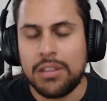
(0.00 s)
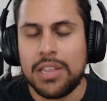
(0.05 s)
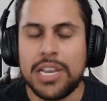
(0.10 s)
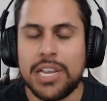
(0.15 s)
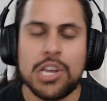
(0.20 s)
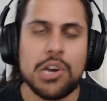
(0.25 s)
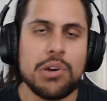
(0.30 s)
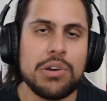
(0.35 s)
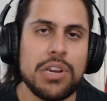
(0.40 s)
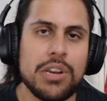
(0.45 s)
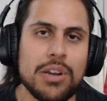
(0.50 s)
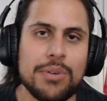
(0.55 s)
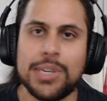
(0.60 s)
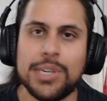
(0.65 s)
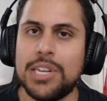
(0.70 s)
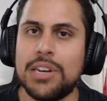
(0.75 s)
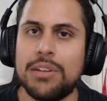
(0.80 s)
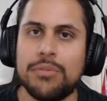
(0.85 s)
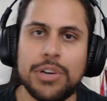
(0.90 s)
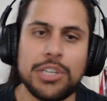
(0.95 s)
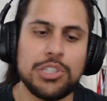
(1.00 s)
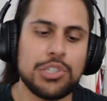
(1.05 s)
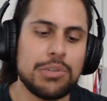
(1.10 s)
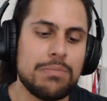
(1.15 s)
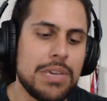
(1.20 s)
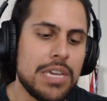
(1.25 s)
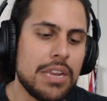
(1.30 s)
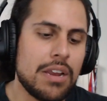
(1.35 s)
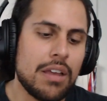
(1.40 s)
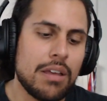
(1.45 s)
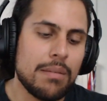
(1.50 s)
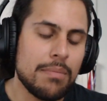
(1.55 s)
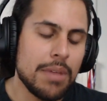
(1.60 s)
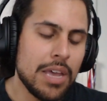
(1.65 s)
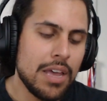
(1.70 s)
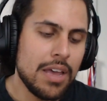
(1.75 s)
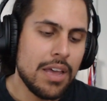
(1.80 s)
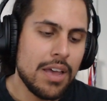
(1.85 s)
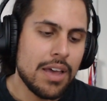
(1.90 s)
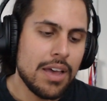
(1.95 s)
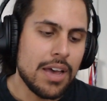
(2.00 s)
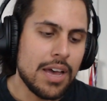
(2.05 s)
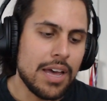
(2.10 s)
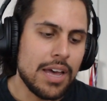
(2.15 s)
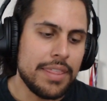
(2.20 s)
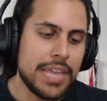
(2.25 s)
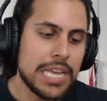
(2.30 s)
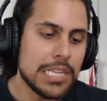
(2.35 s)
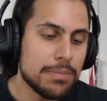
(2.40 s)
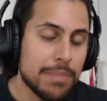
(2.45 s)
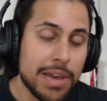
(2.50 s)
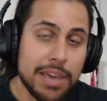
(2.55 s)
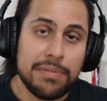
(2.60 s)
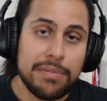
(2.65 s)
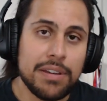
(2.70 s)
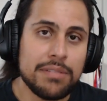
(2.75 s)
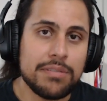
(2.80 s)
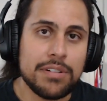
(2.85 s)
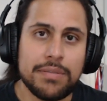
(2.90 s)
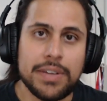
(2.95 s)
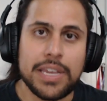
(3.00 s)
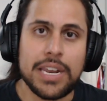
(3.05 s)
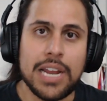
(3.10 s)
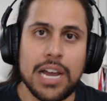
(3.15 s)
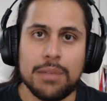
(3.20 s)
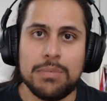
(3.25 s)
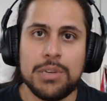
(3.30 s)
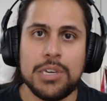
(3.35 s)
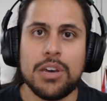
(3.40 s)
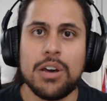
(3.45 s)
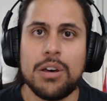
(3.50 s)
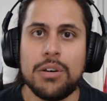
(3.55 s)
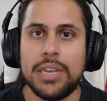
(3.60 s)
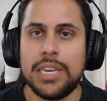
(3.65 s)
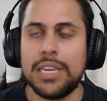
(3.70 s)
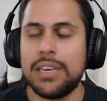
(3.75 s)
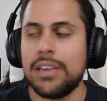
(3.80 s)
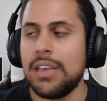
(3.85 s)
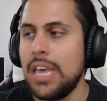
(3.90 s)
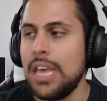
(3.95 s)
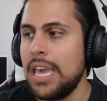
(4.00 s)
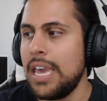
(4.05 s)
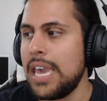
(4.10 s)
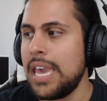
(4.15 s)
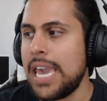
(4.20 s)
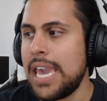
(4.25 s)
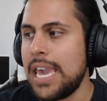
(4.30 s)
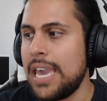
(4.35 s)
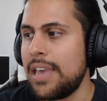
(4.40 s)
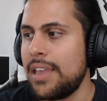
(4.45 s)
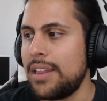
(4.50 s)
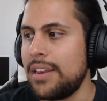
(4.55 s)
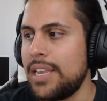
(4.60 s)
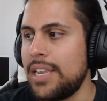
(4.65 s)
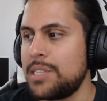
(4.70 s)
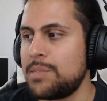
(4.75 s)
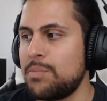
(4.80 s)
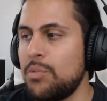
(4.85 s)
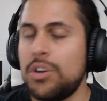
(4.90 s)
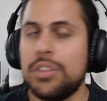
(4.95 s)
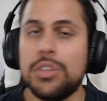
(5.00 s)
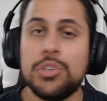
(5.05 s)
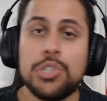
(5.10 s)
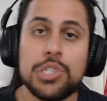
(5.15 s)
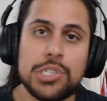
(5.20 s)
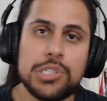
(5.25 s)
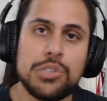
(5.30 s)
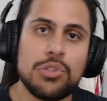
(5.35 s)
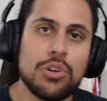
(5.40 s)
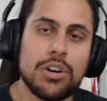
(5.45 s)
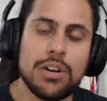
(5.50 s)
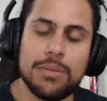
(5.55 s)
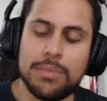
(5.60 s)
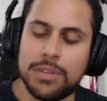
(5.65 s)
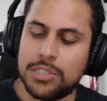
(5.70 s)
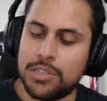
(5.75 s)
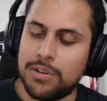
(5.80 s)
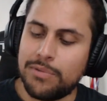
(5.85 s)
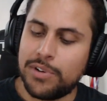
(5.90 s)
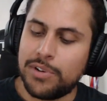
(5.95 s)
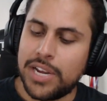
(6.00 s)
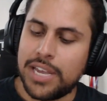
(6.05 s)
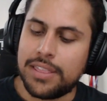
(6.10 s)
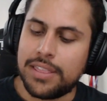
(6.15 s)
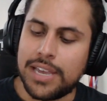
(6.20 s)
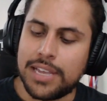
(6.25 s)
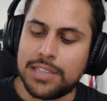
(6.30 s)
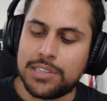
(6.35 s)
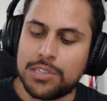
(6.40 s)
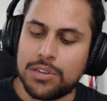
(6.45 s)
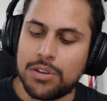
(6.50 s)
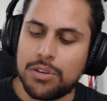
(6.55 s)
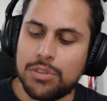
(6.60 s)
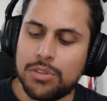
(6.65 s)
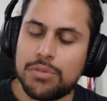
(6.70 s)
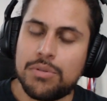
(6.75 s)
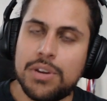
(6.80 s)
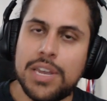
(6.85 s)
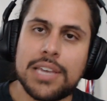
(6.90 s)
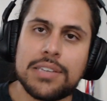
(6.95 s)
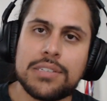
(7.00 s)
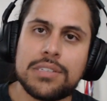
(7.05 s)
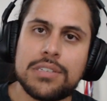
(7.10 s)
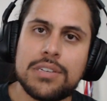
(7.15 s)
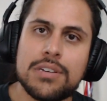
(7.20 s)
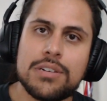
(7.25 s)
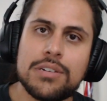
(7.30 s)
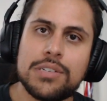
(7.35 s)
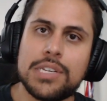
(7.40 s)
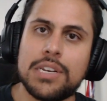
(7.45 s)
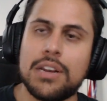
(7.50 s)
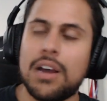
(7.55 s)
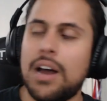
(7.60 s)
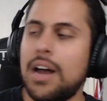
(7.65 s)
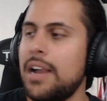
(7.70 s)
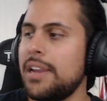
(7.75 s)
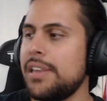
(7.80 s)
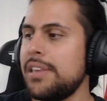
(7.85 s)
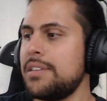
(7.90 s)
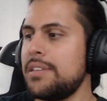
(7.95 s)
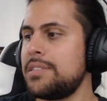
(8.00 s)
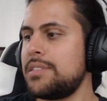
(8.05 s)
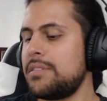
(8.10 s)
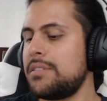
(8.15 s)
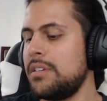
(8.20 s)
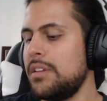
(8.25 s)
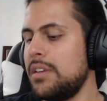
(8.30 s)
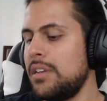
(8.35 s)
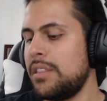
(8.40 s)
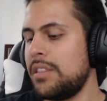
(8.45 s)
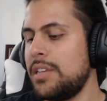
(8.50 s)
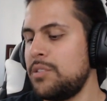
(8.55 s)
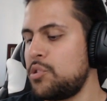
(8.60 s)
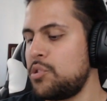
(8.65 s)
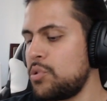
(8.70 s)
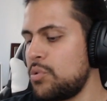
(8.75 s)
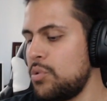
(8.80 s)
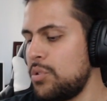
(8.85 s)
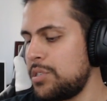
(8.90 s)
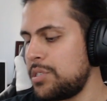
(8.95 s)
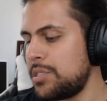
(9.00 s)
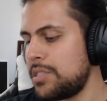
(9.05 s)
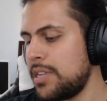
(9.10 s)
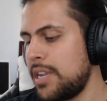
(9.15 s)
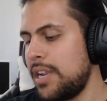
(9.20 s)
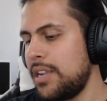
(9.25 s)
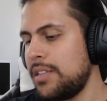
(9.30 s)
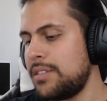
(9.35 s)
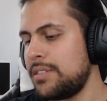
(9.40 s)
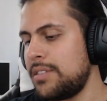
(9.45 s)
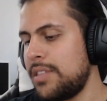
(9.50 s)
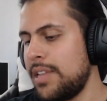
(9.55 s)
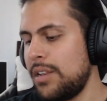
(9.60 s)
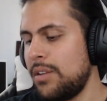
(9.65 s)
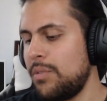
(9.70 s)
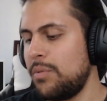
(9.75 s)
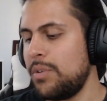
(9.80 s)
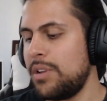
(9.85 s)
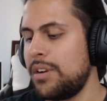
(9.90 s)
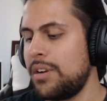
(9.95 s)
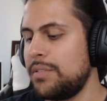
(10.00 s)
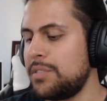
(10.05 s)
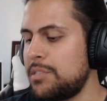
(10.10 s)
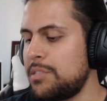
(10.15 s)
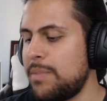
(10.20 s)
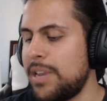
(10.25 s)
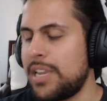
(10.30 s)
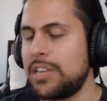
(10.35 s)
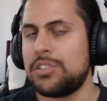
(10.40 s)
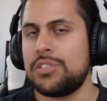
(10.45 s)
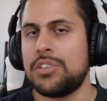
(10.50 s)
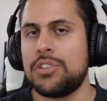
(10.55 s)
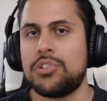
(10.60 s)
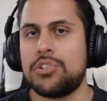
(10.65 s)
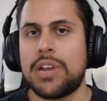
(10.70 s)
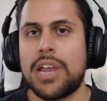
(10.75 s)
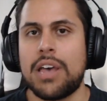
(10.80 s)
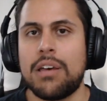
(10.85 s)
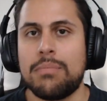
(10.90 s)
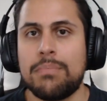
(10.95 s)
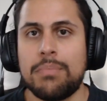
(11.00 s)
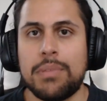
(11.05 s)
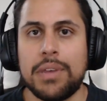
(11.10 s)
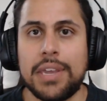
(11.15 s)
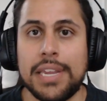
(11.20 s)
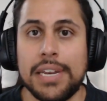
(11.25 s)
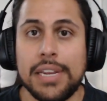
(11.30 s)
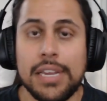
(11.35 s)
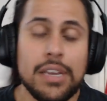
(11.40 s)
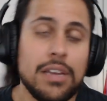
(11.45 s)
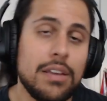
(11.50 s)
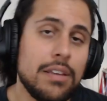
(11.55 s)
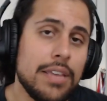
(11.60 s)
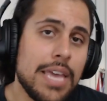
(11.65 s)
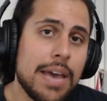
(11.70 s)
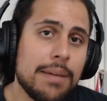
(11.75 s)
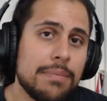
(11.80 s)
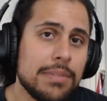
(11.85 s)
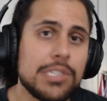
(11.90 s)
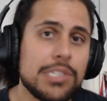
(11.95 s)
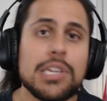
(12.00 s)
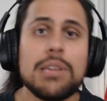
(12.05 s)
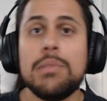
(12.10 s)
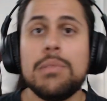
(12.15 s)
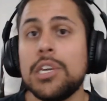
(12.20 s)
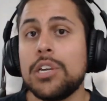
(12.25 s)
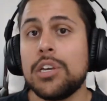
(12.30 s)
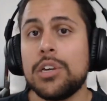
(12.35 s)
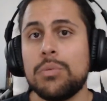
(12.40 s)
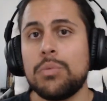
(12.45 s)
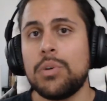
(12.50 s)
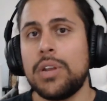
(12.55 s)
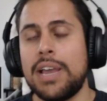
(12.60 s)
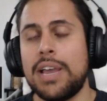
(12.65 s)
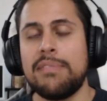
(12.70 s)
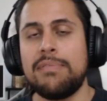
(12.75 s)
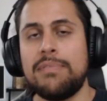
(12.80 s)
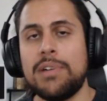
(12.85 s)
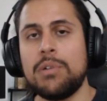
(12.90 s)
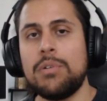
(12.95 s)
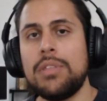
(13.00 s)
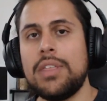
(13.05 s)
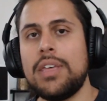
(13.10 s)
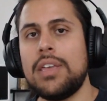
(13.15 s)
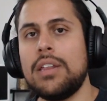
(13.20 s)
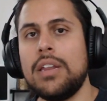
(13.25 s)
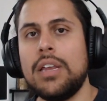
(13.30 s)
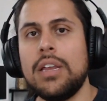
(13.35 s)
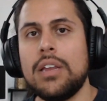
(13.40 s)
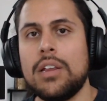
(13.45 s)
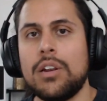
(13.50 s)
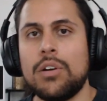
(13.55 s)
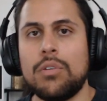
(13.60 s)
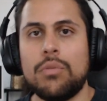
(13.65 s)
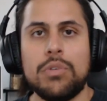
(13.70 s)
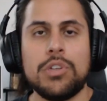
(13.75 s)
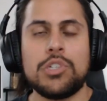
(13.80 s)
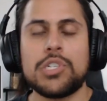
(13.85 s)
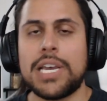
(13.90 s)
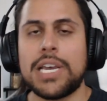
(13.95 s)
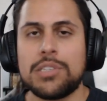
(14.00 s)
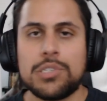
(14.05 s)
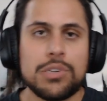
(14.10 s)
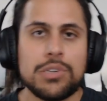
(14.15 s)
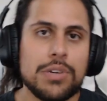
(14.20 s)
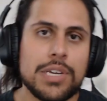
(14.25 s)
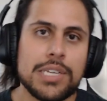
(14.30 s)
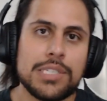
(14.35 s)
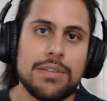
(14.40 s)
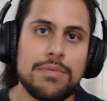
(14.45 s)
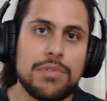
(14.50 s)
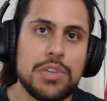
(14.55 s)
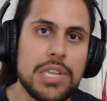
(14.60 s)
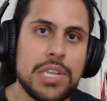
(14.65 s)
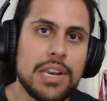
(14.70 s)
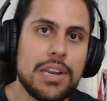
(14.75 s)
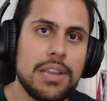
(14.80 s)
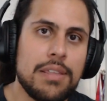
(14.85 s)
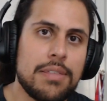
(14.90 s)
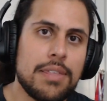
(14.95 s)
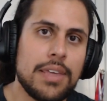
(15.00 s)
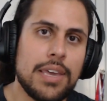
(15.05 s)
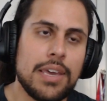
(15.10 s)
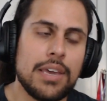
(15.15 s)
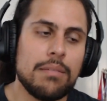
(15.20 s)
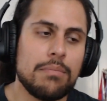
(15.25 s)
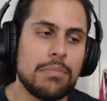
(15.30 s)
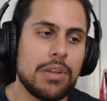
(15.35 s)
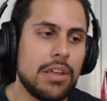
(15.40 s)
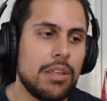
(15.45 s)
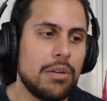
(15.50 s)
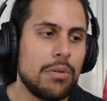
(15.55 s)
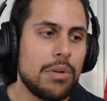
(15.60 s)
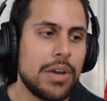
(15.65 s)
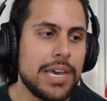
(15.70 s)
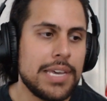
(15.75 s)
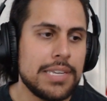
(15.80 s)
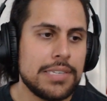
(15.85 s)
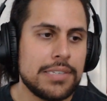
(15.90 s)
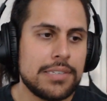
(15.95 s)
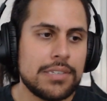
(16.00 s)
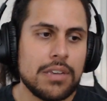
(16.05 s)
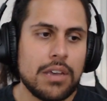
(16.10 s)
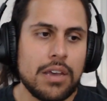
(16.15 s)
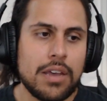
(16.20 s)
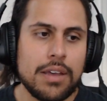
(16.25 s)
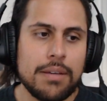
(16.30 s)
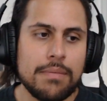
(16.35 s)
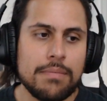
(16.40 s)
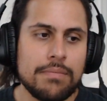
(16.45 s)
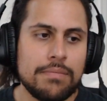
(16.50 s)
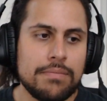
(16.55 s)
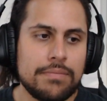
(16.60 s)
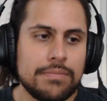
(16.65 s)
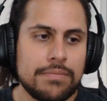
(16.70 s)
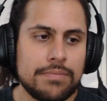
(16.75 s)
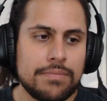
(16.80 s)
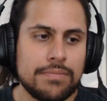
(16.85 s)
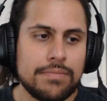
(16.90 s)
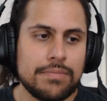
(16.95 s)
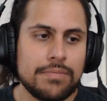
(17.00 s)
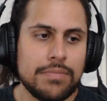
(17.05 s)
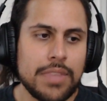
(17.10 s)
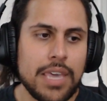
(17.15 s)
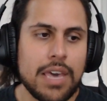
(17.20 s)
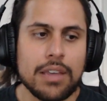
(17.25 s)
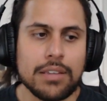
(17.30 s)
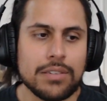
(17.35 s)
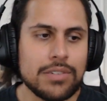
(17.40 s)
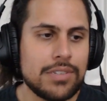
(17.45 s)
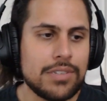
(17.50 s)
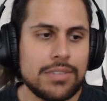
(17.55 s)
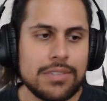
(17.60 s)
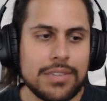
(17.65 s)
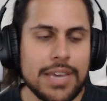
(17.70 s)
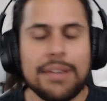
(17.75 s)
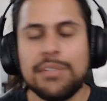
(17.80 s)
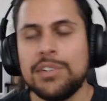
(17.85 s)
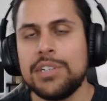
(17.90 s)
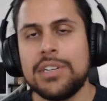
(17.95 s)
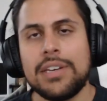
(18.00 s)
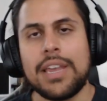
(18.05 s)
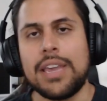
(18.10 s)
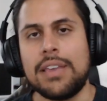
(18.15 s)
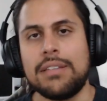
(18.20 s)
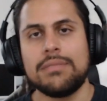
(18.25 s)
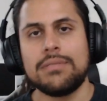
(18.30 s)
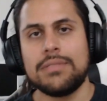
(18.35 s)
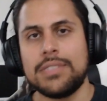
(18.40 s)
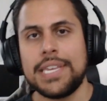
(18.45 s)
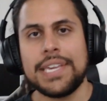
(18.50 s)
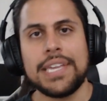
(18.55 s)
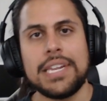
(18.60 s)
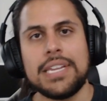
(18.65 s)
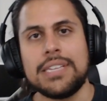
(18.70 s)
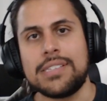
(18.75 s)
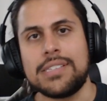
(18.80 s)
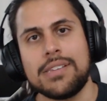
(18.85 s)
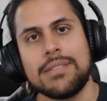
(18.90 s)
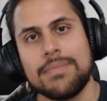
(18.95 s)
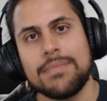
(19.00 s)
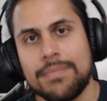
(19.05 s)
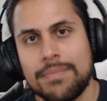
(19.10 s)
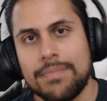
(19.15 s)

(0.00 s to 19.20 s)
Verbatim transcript: Let Coney know we can arrange a meetup. Uh, that's my favorite event. I'll be going. And it's more than just a tournament, don't forget that. So three S tiers in August, then school starts, then the winner of Smash the Drought. But yeah, it's going to be a good one. Have fun with it. Reach out to us if you need anything. But otherwise, um, yeah, just have a good night and take it easy.